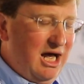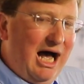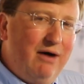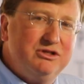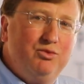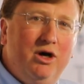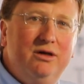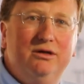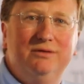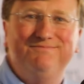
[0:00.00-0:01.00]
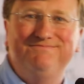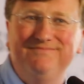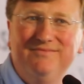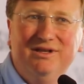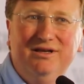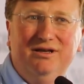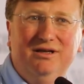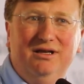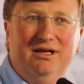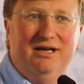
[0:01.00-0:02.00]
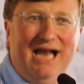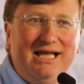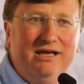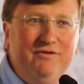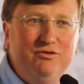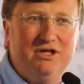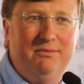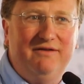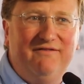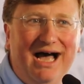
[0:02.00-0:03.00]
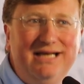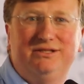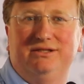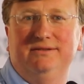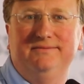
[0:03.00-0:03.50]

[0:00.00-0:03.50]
I was wondering, could I give you some advice?"